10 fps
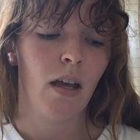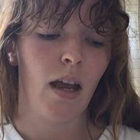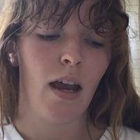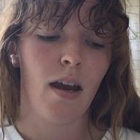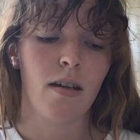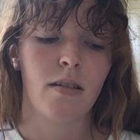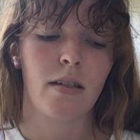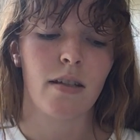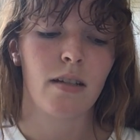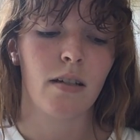and
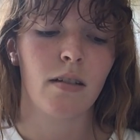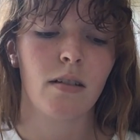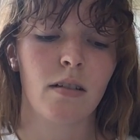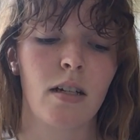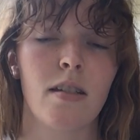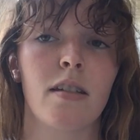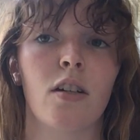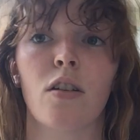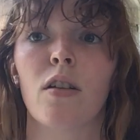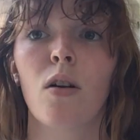doesn't
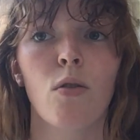consider the